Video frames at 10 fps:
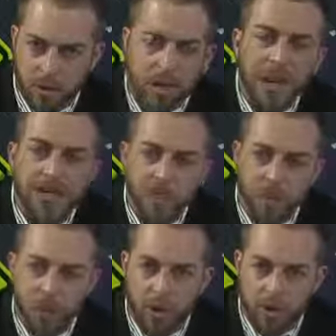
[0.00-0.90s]
to not
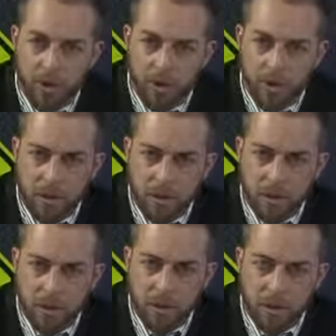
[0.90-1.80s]
support it,
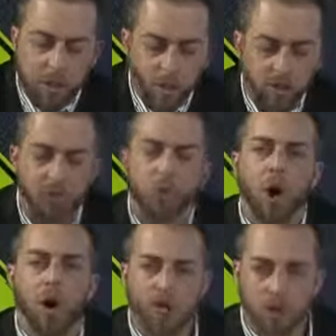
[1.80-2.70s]
to
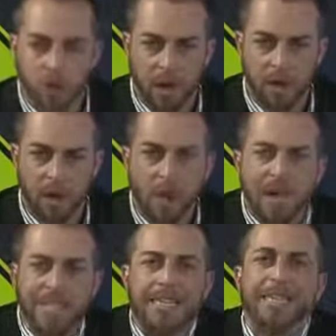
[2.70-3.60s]
withdraw yourself,
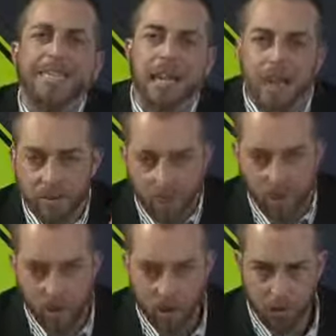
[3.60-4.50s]
to save
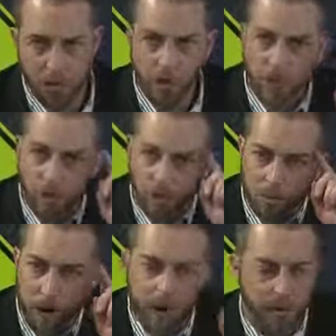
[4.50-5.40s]
yourself, your
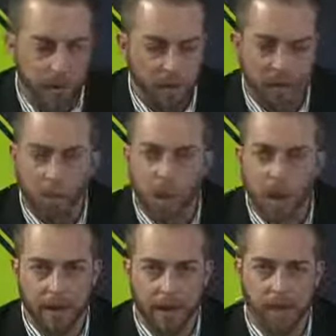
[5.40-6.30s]
mind, your
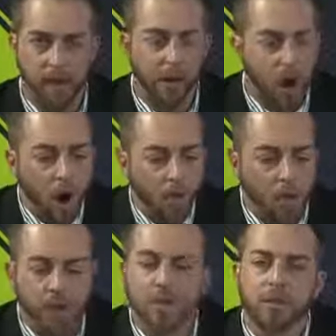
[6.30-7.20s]
body, all
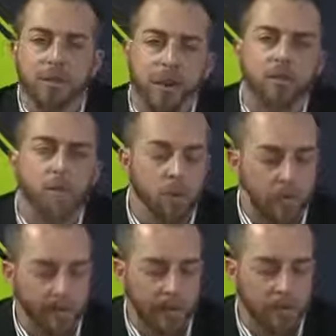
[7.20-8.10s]
the things that the government
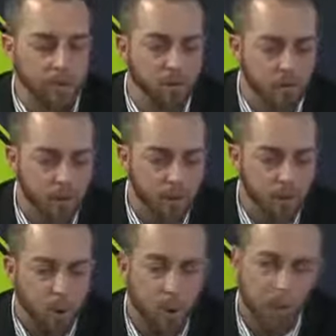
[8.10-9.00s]
would like to
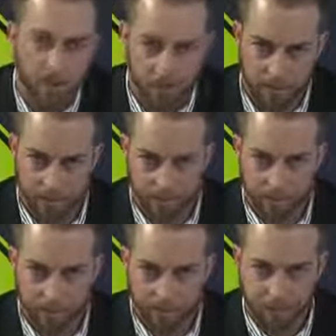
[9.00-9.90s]
poison
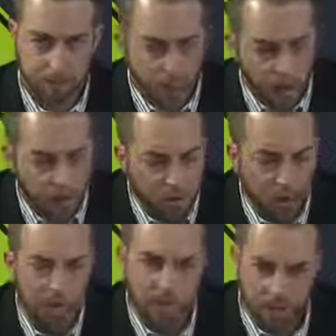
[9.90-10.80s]

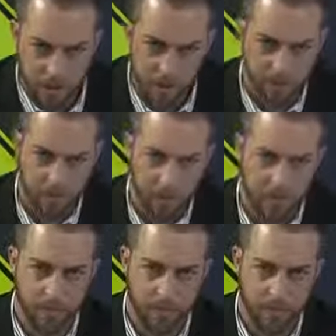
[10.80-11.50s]
through this system.